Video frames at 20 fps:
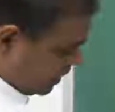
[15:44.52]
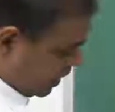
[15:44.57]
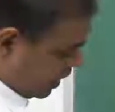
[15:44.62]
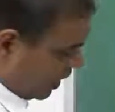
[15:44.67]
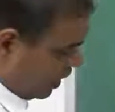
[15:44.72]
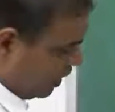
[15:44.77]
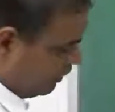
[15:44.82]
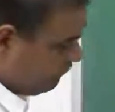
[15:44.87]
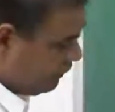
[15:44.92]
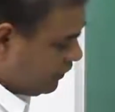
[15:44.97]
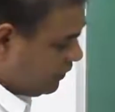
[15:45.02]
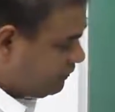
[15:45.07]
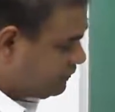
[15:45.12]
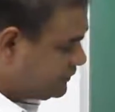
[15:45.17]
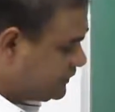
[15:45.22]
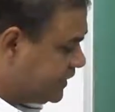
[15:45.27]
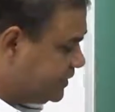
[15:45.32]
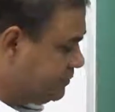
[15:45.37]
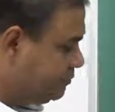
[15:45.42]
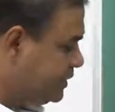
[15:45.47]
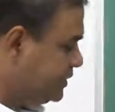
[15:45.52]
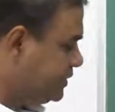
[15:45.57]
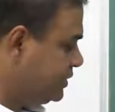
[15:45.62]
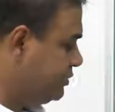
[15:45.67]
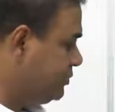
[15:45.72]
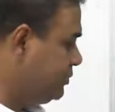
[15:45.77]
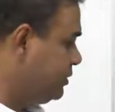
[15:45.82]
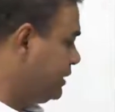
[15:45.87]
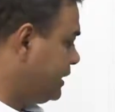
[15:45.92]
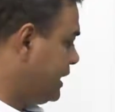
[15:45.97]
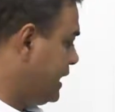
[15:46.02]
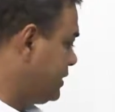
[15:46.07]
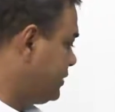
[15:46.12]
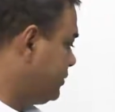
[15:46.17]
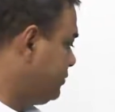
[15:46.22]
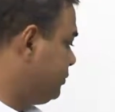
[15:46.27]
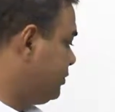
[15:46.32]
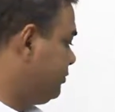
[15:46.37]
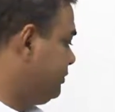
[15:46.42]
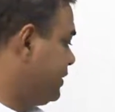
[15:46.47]
half of that particular
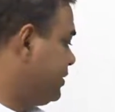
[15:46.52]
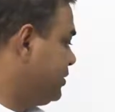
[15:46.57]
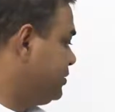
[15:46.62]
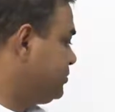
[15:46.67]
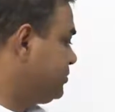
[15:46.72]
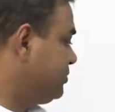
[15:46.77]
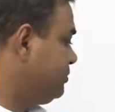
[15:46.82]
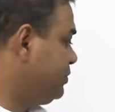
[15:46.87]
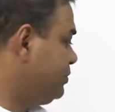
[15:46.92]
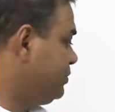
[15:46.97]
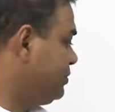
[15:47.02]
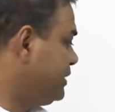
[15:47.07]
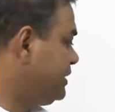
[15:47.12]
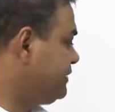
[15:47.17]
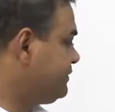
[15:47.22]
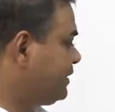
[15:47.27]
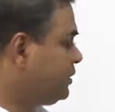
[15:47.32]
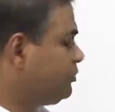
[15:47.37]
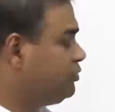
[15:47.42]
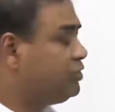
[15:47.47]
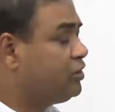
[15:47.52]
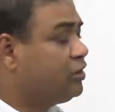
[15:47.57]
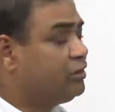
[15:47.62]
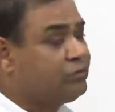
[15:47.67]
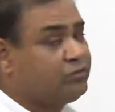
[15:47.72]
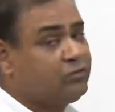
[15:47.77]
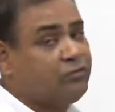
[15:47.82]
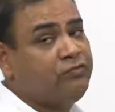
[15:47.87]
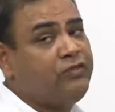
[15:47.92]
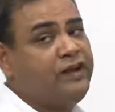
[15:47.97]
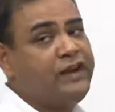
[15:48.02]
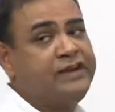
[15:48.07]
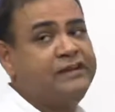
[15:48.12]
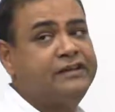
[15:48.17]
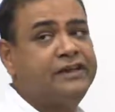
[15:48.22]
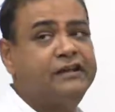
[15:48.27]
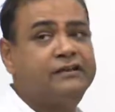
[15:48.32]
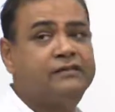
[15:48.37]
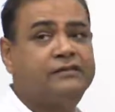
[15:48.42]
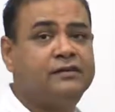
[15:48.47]
atom would be contributed. So, you would also find
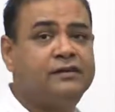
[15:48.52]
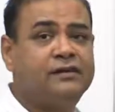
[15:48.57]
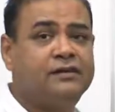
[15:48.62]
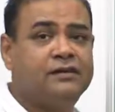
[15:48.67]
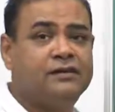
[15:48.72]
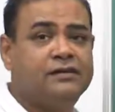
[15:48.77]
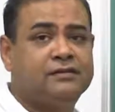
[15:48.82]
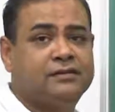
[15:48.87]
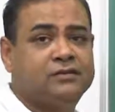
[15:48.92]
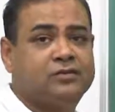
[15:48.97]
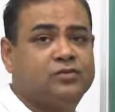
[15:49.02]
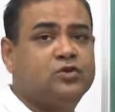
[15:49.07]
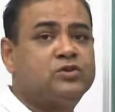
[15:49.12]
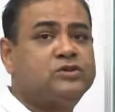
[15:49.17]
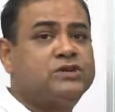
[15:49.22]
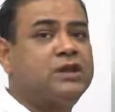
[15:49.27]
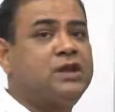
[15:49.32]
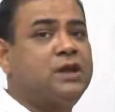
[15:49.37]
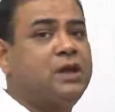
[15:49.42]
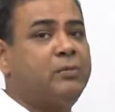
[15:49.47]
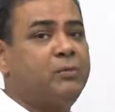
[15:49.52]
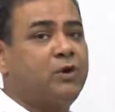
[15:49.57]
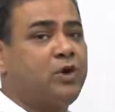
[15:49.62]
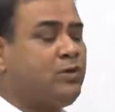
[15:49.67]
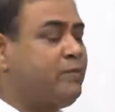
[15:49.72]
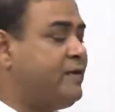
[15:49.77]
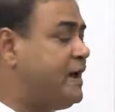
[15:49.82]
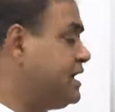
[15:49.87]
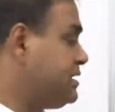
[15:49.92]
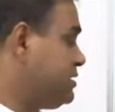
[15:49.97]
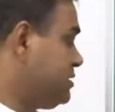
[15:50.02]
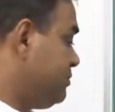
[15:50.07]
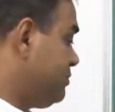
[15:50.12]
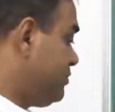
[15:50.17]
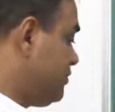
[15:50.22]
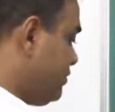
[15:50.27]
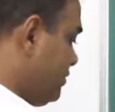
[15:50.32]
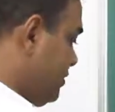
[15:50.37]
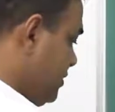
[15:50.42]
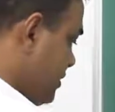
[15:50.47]
that the total number of
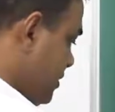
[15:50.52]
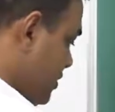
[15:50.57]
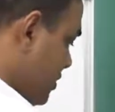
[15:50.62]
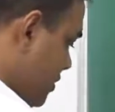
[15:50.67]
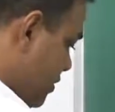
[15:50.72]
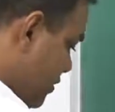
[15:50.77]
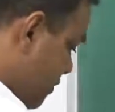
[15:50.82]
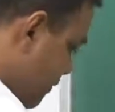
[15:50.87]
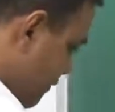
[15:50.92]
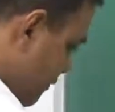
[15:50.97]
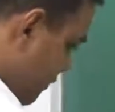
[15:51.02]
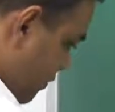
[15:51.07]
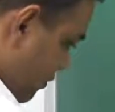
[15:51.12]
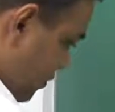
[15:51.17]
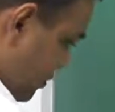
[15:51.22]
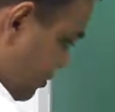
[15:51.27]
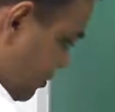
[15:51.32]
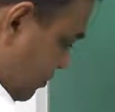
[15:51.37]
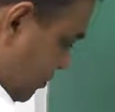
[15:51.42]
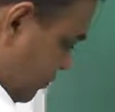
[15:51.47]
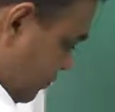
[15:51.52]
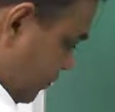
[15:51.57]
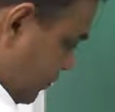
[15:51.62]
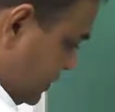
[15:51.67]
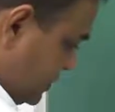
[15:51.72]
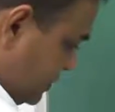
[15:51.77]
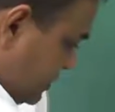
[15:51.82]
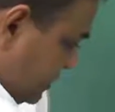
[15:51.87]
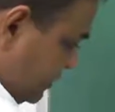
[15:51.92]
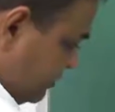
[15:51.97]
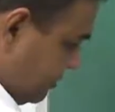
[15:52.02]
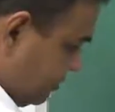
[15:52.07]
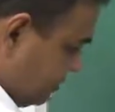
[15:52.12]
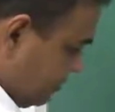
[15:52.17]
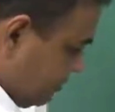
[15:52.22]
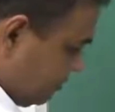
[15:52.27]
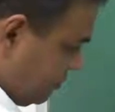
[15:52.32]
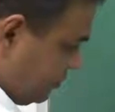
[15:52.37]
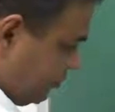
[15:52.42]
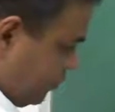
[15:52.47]
atoms which are
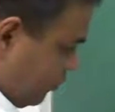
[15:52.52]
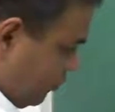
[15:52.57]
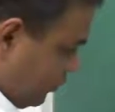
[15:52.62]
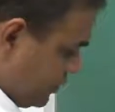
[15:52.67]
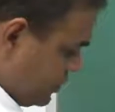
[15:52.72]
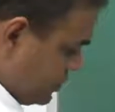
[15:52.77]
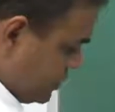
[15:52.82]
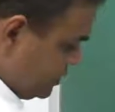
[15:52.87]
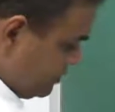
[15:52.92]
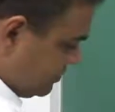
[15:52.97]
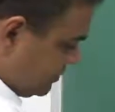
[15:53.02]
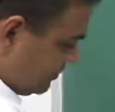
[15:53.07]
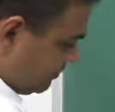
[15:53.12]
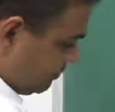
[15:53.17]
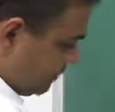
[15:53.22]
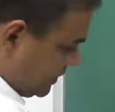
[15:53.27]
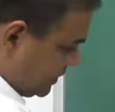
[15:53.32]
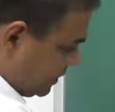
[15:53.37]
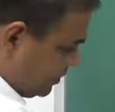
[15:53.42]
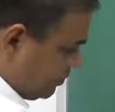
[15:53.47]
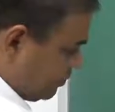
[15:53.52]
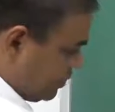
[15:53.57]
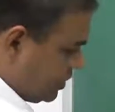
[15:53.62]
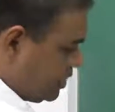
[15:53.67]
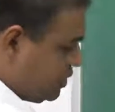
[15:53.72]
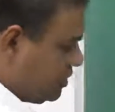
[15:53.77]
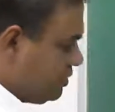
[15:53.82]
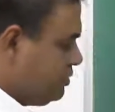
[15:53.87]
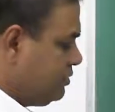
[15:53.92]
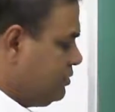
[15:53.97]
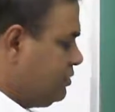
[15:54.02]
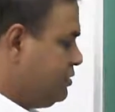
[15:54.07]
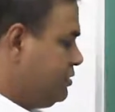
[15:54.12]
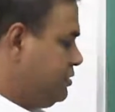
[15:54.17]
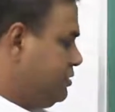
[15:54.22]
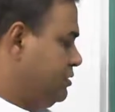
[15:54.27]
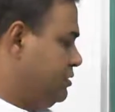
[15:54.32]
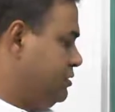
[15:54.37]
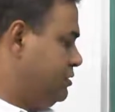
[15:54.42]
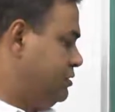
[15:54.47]
within this particular
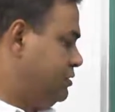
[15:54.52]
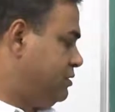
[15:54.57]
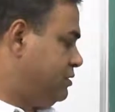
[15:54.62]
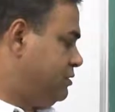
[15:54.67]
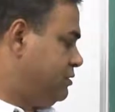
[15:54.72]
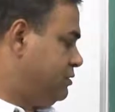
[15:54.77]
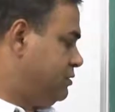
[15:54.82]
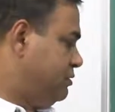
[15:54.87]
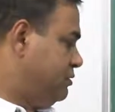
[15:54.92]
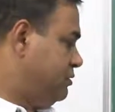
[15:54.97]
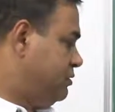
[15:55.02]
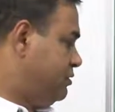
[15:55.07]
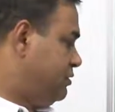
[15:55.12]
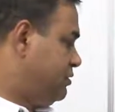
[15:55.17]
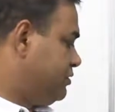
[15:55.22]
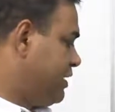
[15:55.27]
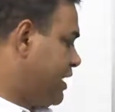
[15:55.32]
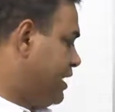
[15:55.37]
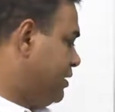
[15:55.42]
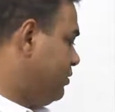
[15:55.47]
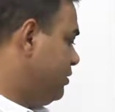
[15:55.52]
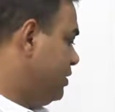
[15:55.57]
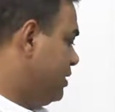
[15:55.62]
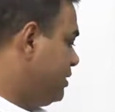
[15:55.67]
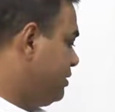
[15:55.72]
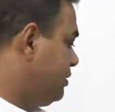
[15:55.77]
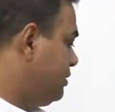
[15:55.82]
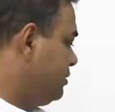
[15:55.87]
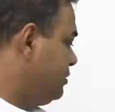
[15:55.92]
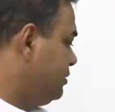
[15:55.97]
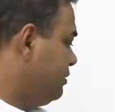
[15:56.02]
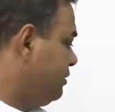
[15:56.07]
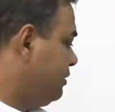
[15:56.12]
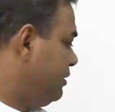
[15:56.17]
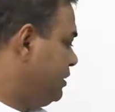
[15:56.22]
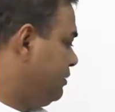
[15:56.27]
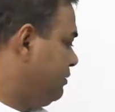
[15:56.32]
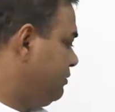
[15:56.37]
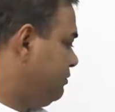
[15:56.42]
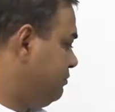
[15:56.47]
triangular
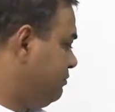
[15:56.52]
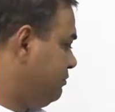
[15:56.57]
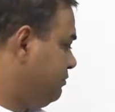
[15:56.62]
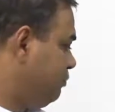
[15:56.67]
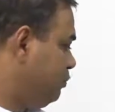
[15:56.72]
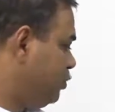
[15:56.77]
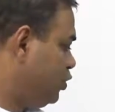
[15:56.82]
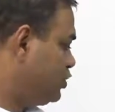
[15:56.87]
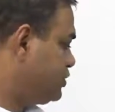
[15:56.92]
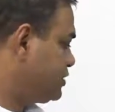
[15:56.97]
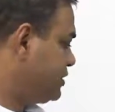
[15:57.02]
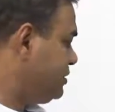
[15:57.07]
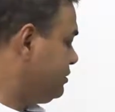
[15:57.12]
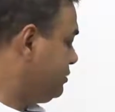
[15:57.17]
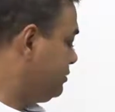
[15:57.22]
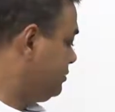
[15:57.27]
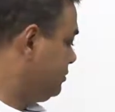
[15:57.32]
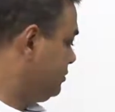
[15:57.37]
portion,